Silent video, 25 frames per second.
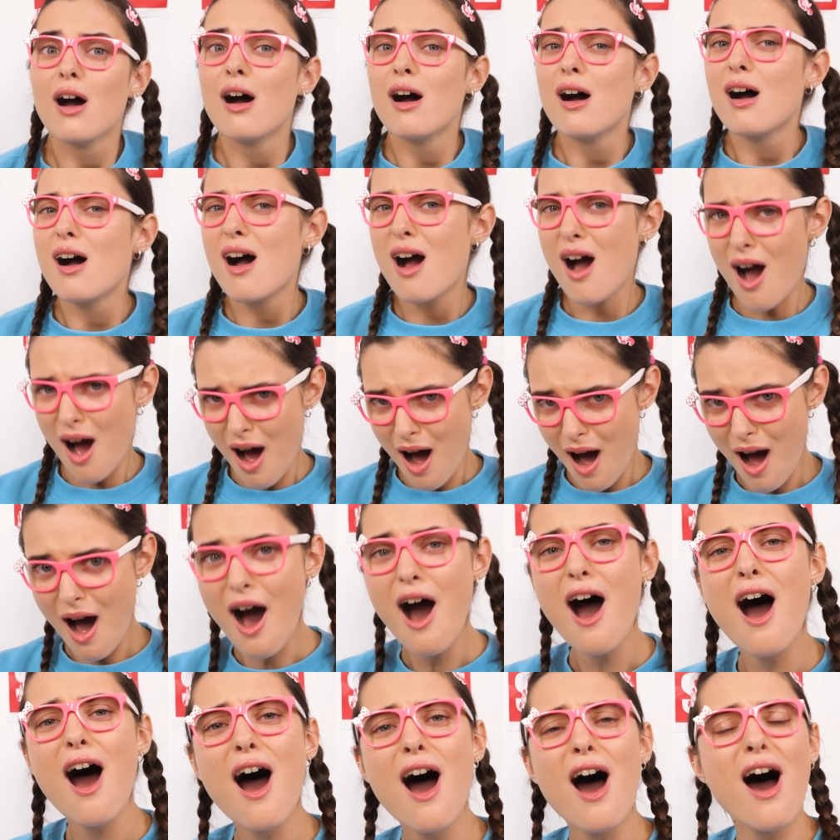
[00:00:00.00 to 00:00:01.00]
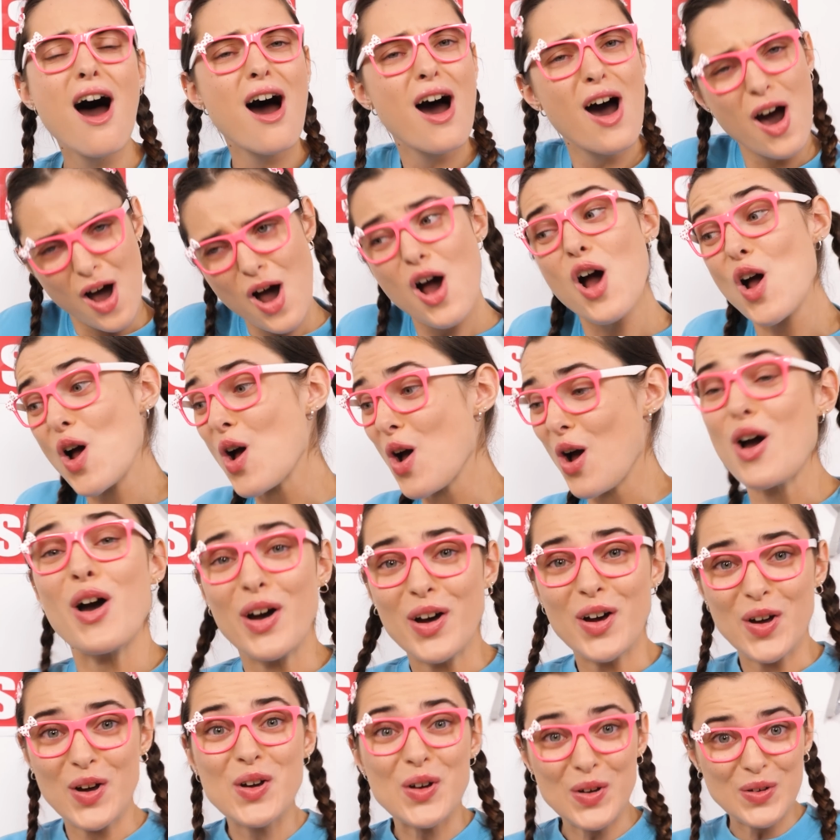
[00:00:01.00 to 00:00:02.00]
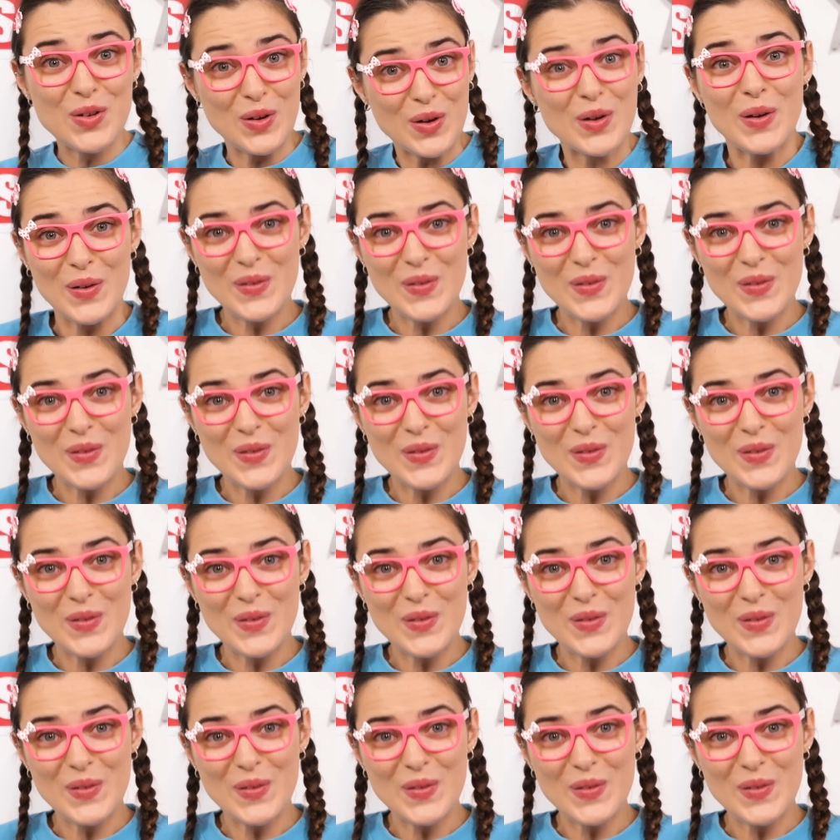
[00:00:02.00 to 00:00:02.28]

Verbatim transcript: That's the cheapest deal I've ever heard